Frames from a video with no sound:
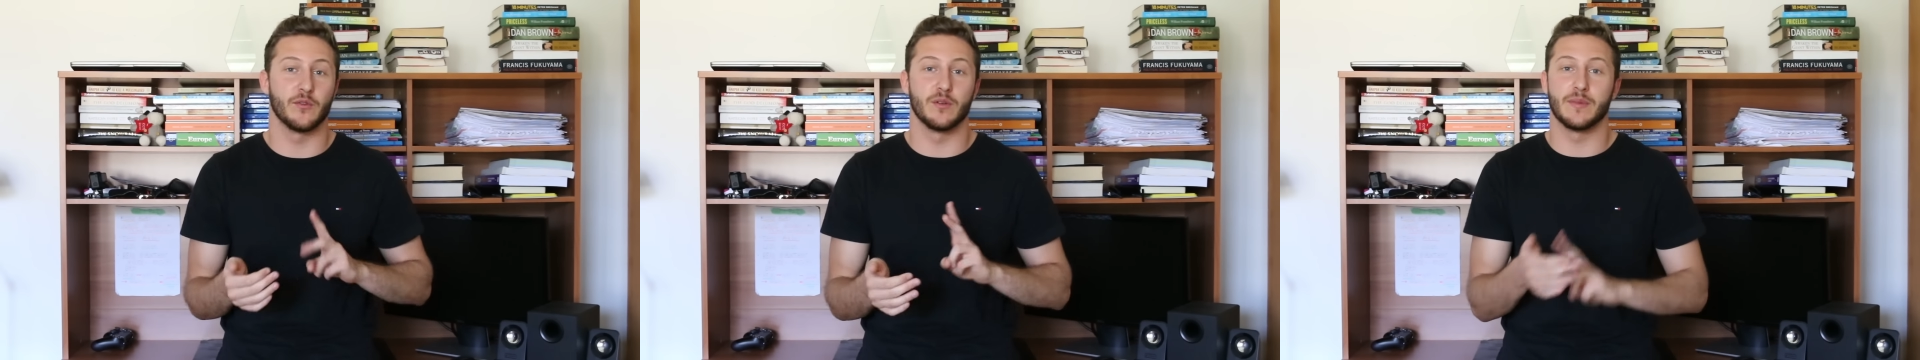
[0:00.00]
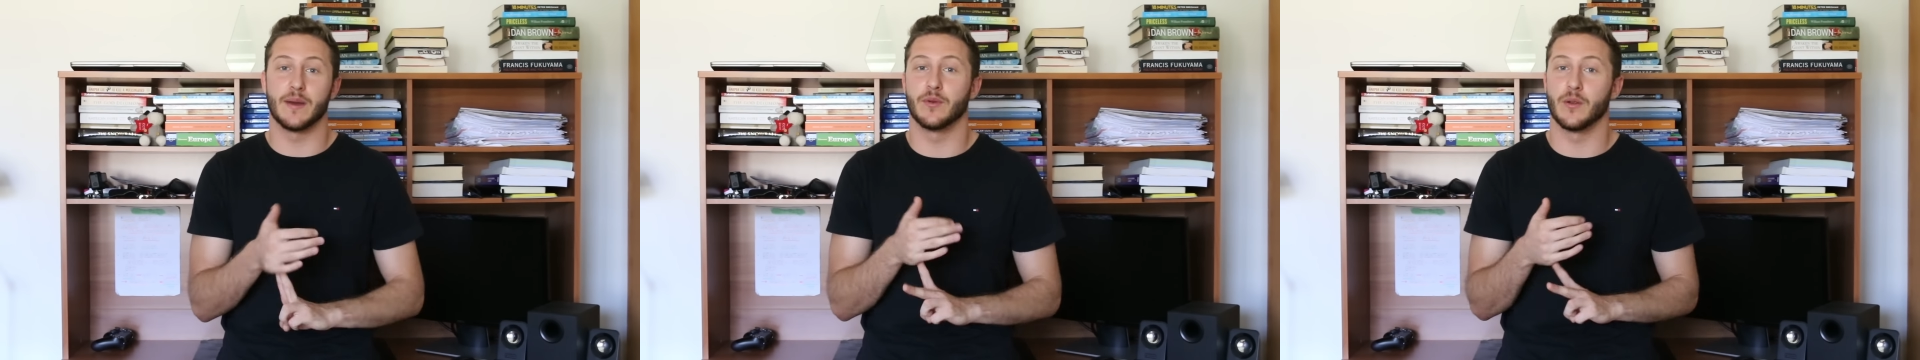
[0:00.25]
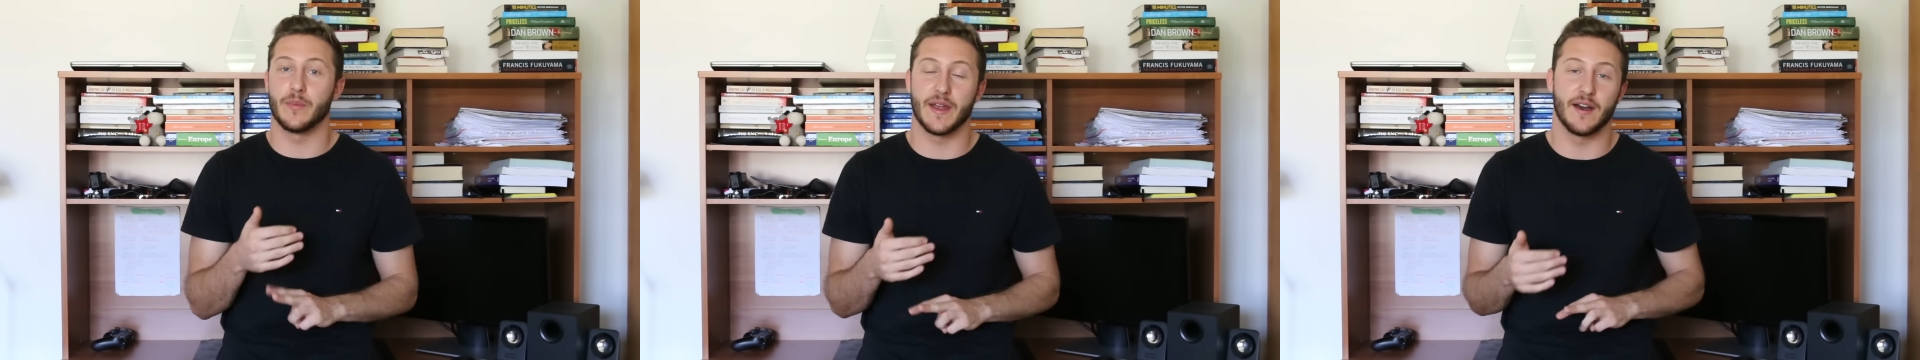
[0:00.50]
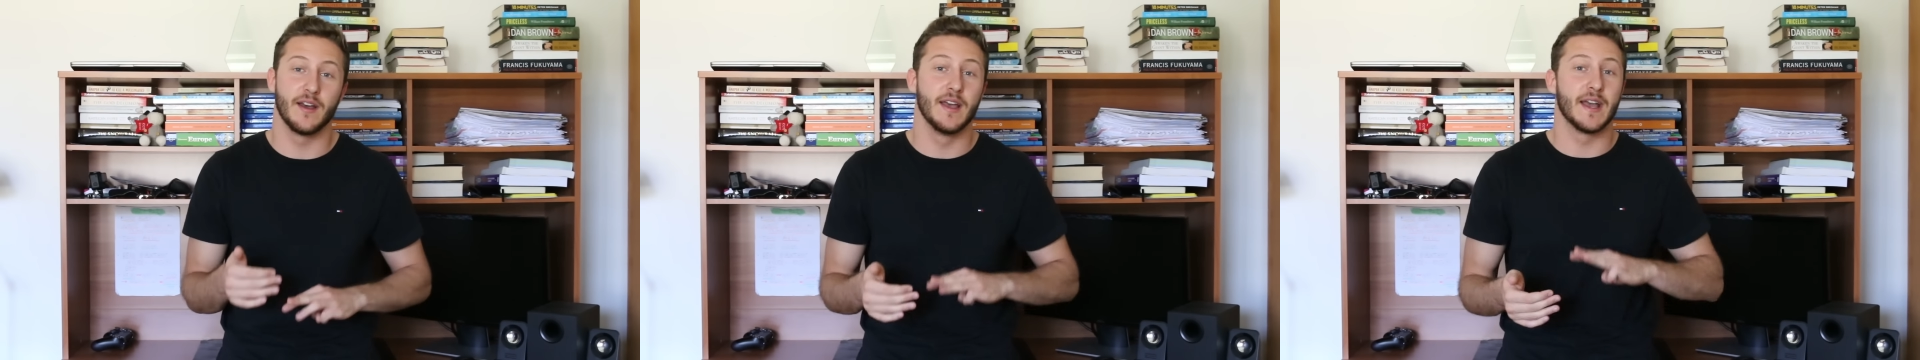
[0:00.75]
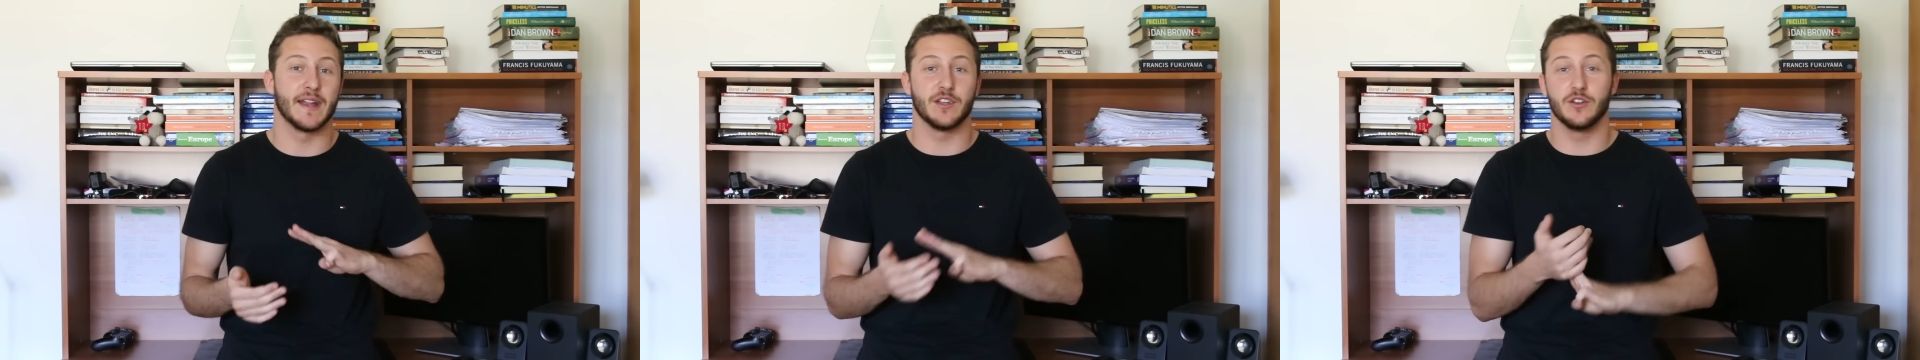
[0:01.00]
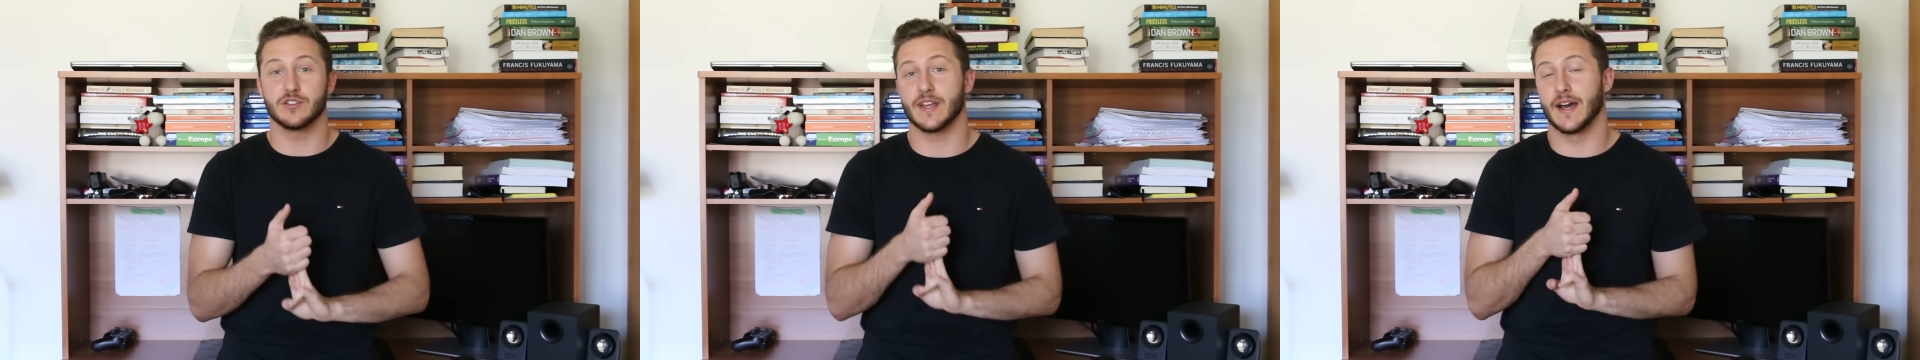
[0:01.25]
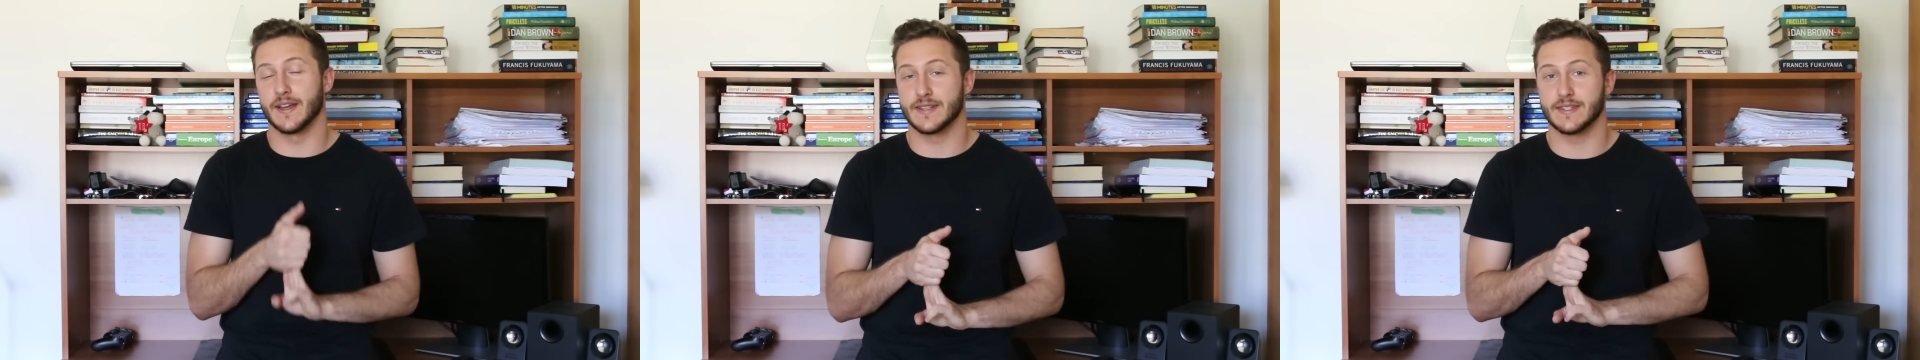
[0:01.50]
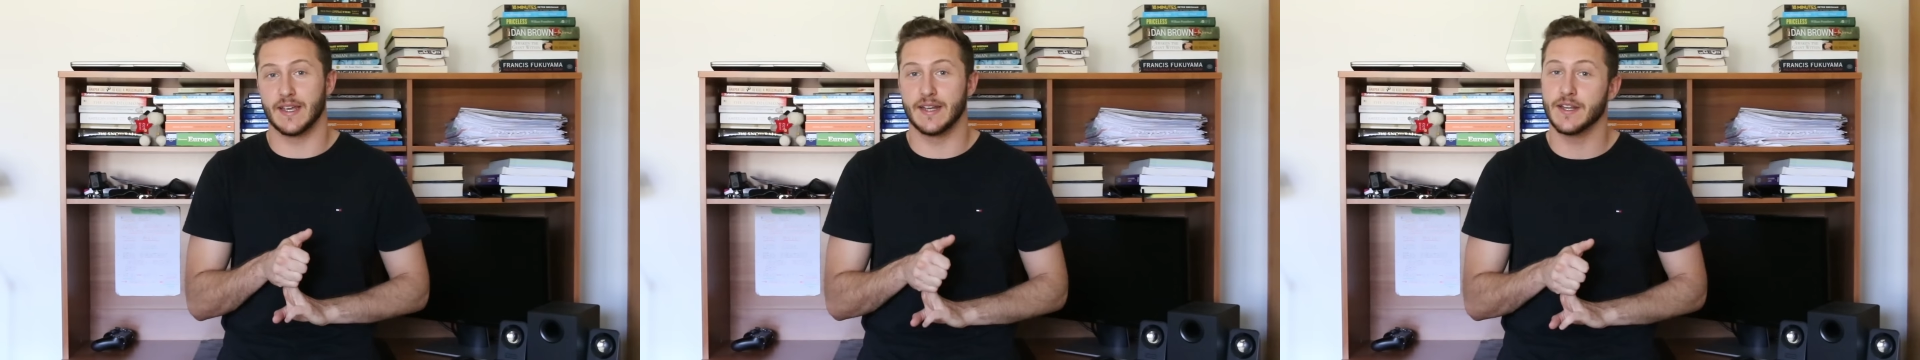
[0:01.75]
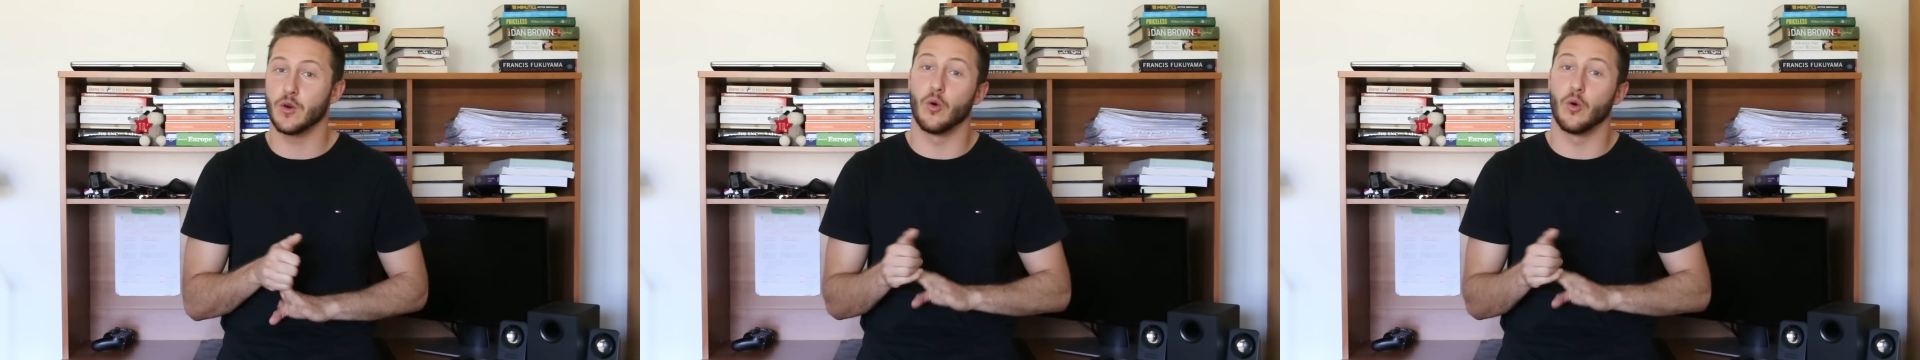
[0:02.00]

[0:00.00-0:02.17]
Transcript: remember it better, and usually understand it.